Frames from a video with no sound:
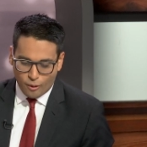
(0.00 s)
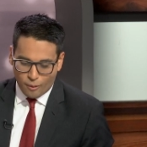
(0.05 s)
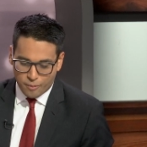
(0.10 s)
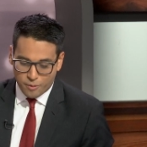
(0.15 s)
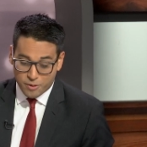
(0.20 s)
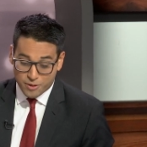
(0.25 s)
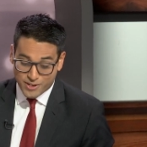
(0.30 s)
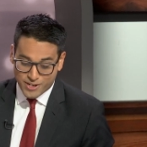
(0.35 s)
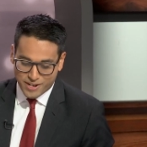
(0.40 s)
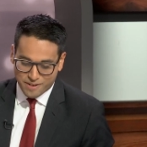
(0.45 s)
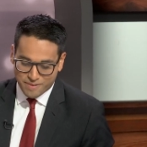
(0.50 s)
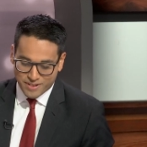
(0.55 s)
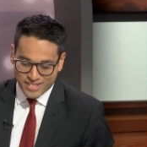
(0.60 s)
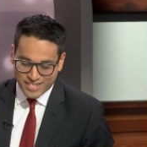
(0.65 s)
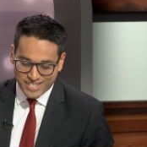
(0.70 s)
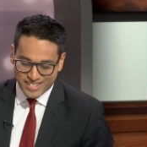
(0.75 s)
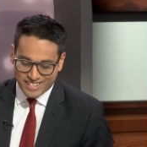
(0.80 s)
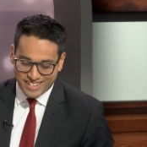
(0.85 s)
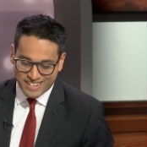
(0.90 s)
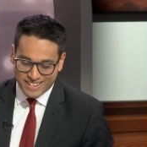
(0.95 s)
though, we were talking about
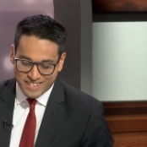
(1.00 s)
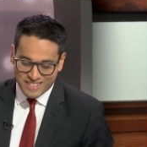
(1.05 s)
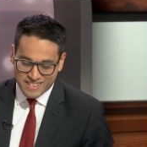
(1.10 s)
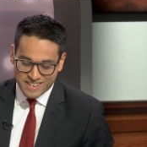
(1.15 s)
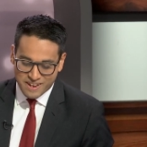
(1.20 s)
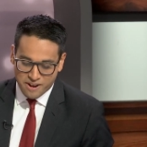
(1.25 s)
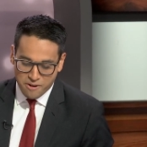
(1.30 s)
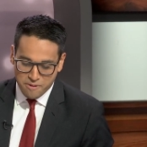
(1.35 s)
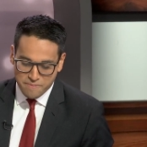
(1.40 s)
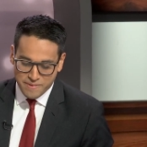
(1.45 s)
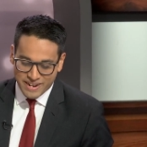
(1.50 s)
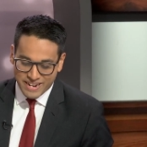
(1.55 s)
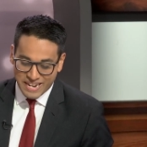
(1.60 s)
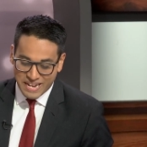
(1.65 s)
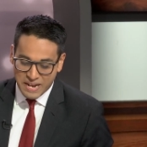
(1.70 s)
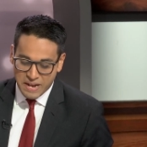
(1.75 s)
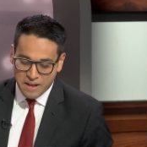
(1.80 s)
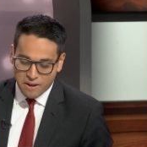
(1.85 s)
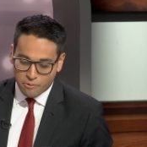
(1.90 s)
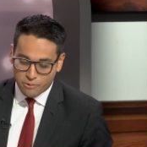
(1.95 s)
this in the in the open.
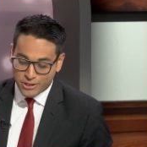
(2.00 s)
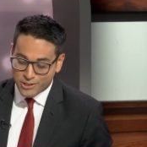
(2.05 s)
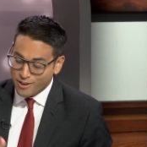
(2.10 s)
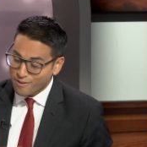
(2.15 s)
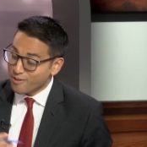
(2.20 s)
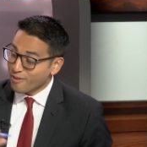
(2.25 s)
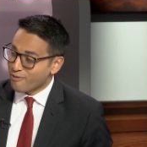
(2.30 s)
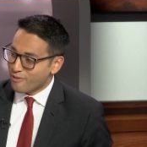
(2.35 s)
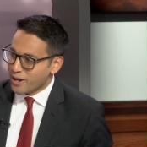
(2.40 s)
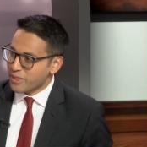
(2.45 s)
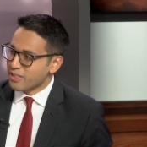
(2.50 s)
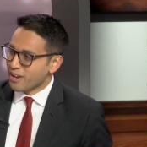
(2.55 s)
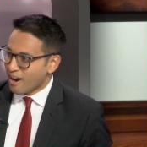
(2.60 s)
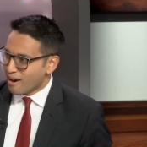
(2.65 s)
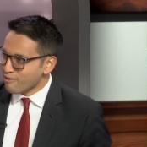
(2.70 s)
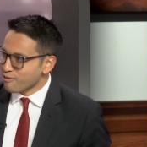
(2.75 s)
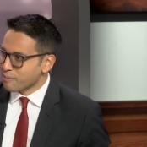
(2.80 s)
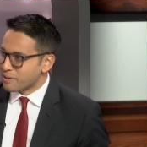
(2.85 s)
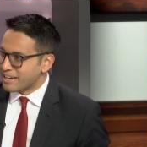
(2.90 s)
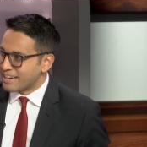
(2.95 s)
We still have to fund the
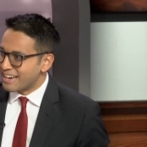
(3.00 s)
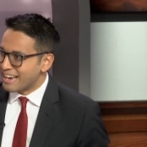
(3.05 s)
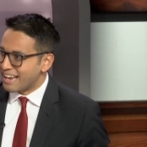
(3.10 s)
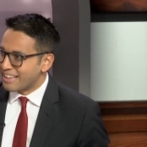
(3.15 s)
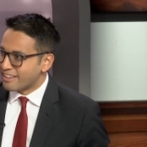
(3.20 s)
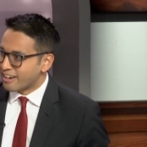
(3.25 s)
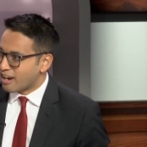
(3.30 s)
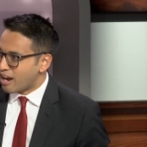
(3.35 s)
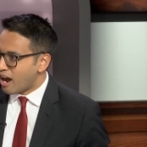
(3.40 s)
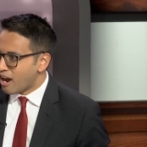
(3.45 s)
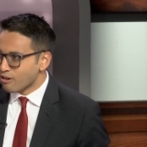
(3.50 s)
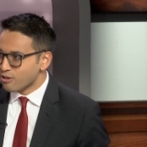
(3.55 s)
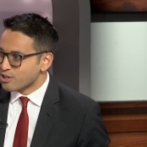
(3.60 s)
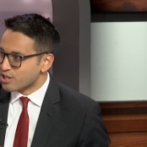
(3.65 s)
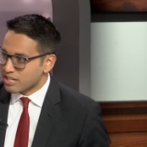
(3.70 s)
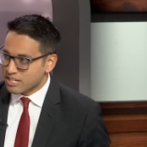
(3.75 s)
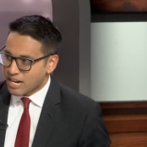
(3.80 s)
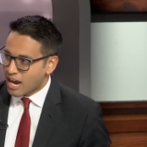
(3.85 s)
government. The Congress